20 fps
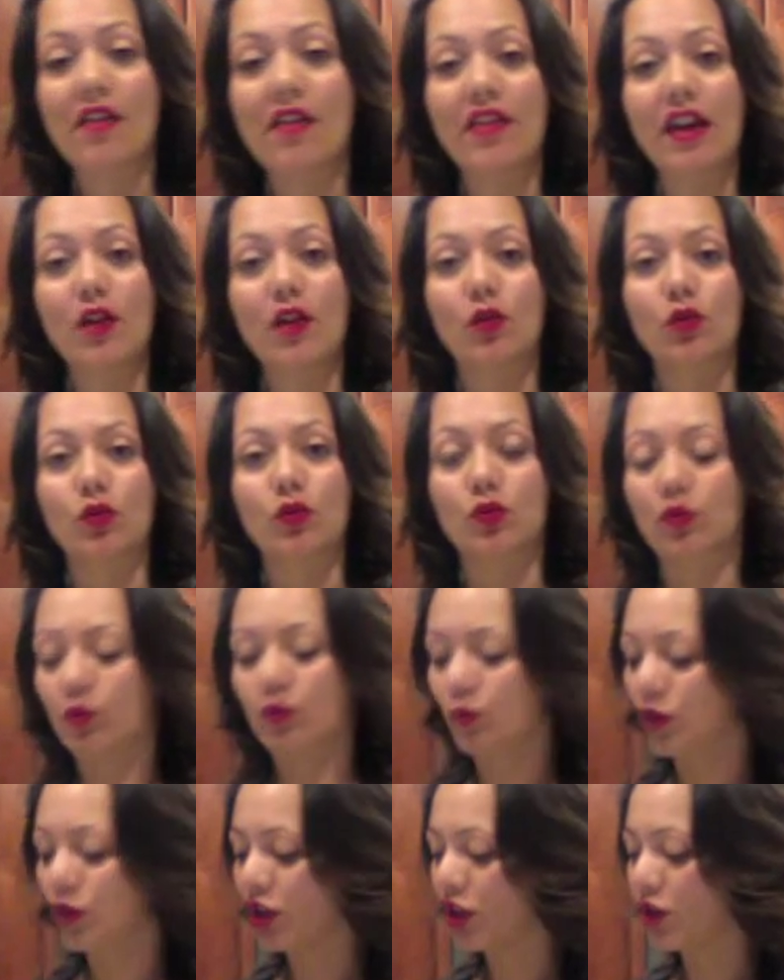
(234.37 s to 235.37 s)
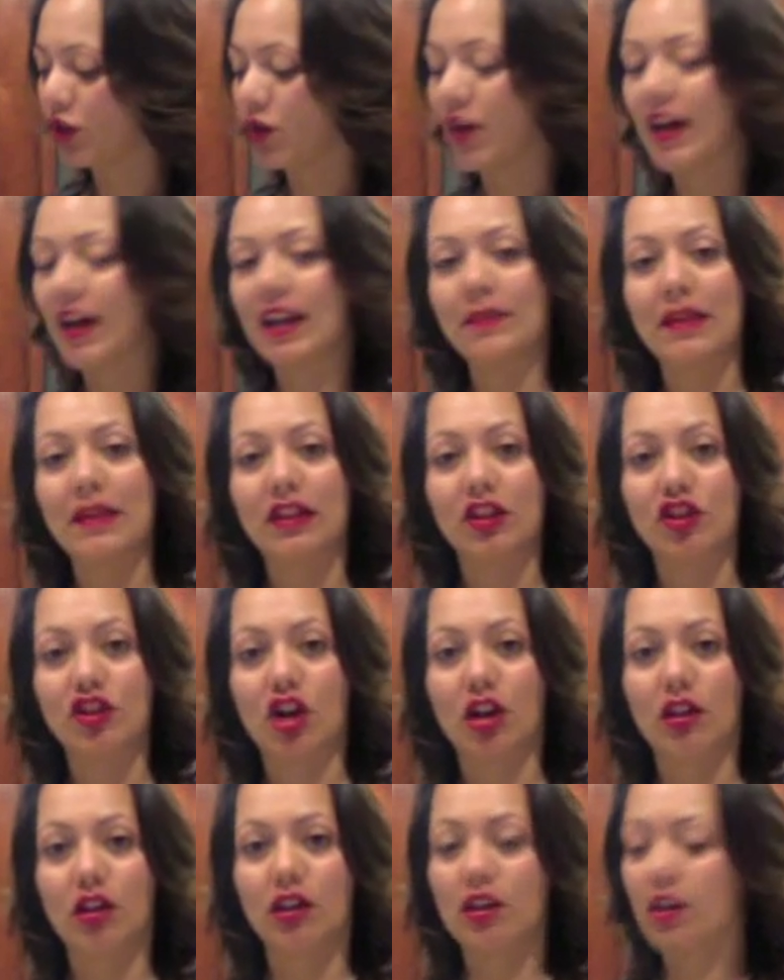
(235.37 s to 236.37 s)
they cool, we're gonna go ahead and make the
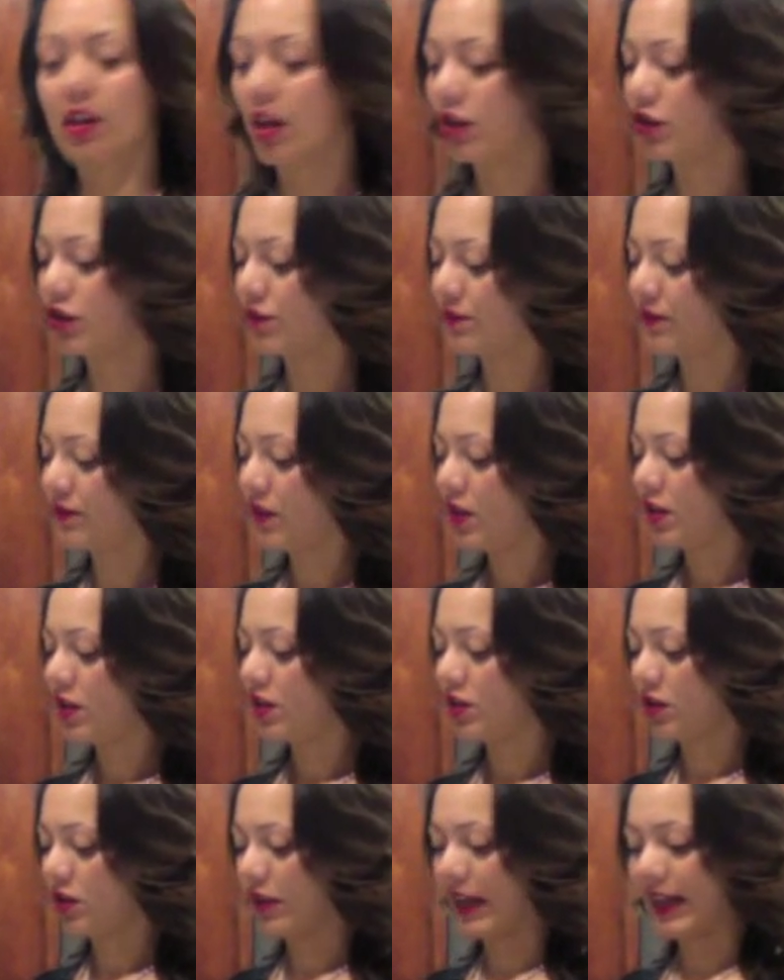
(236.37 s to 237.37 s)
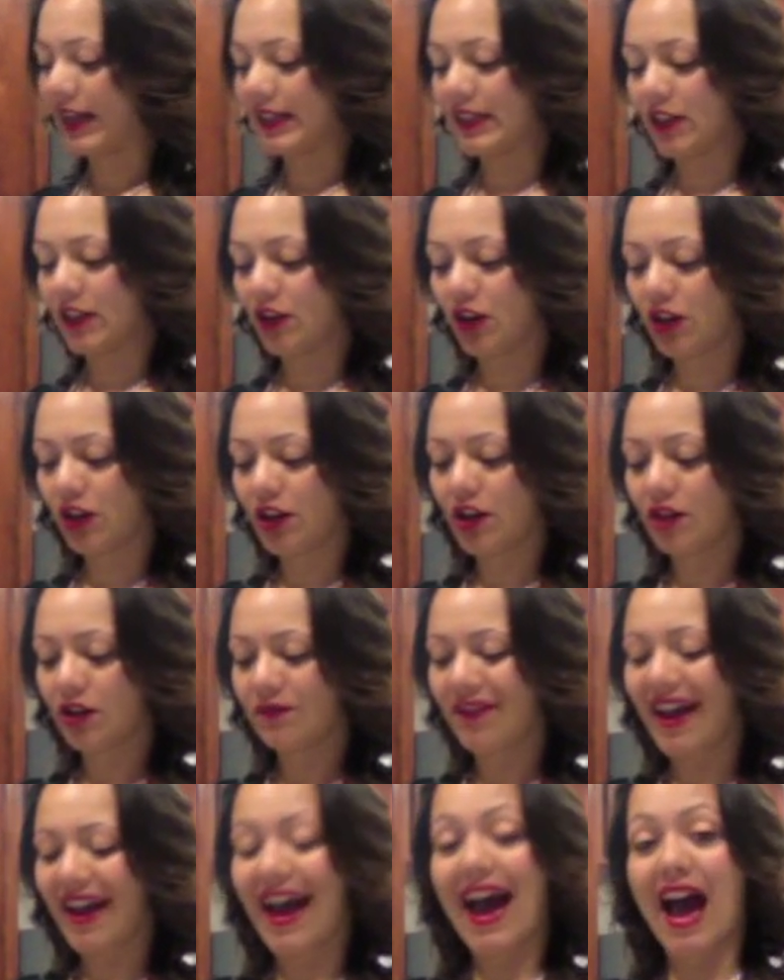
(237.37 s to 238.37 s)
chocolate ganache. So like I said earlier,
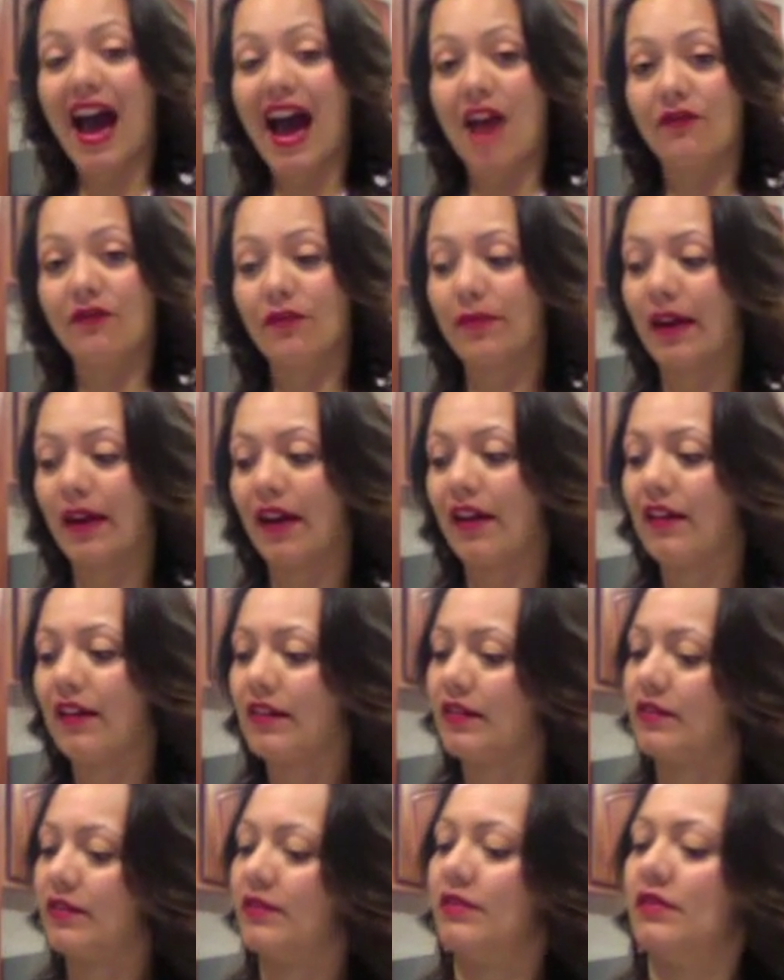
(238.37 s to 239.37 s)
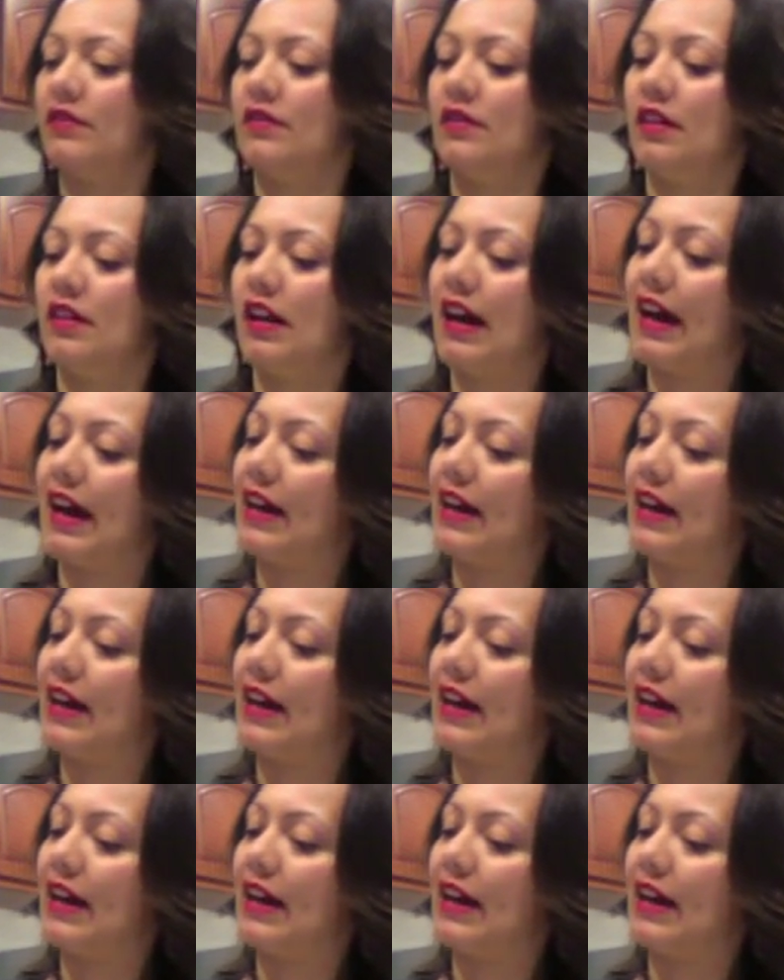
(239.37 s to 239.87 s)
a 1/2 bag. I